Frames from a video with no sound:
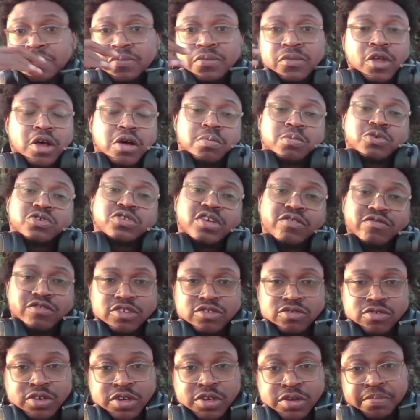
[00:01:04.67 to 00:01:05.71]
almost every
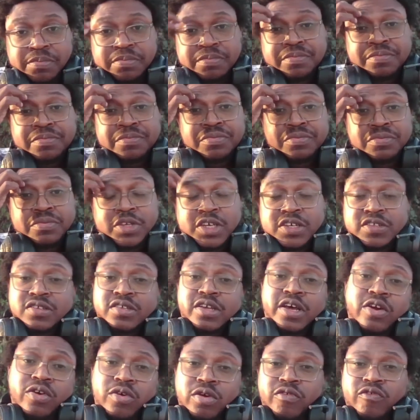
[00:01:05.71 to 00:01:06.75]
scrim,
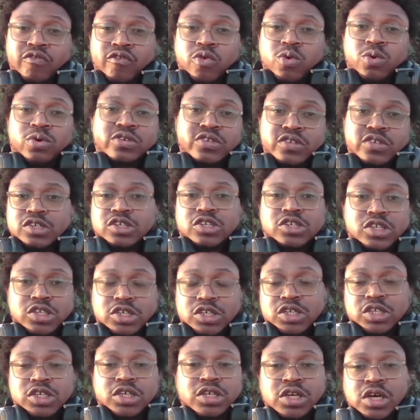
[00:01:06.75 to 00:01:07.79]
etc. for
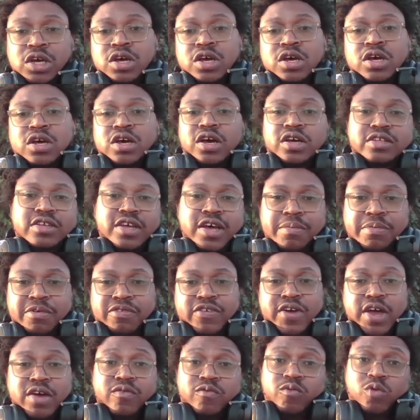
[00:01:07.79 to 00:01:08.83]
ZGG. On top of
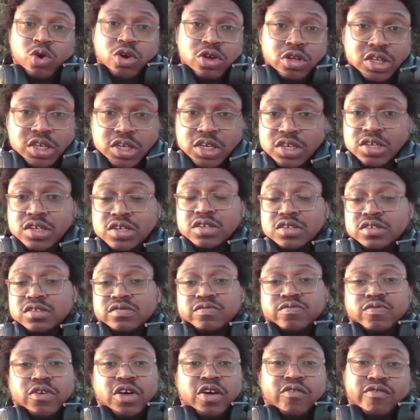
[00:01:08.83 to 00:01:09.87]
that, Rook is
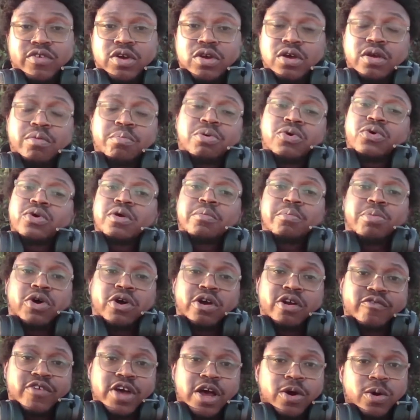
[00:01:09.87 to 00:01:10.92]
a very important part
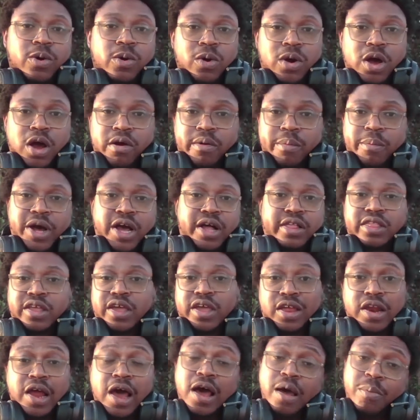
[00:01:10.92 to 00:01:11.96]
of how our bot
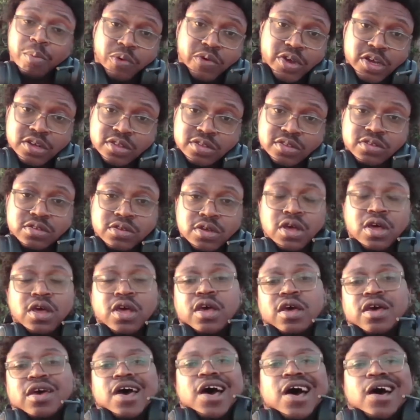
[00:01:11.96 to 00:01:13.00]
lane operates.
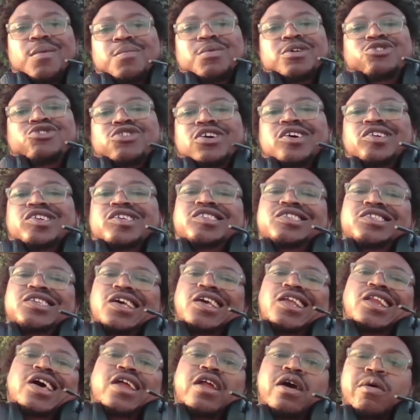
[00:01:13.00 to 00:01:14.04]
I've been trying to say
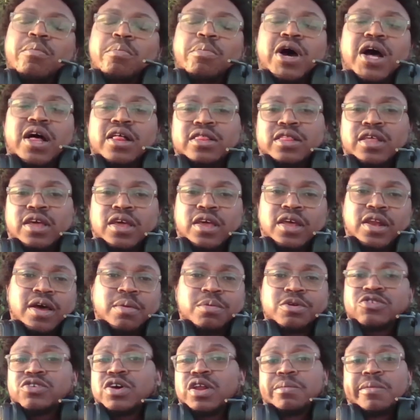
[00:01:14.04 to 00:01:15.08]
that our bot lane, I've been
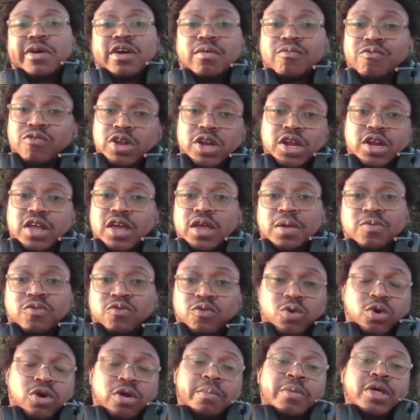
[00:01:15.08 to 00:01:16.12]
trying to make up funny names
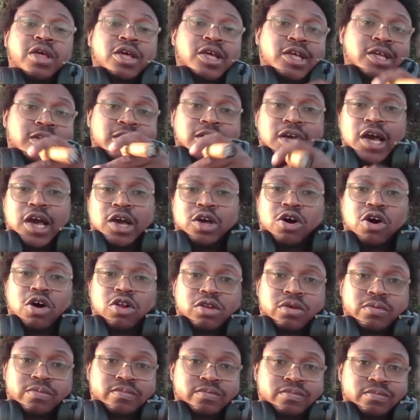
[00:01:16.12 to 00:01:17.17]
for him. I call
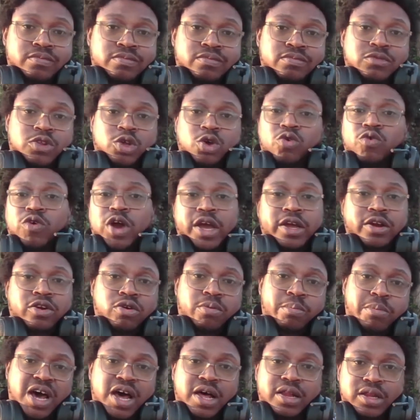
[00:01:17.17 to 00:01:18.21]
him the grinder
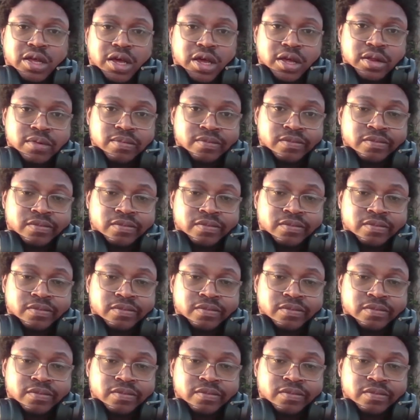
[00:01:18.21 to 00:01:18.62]
bot lane.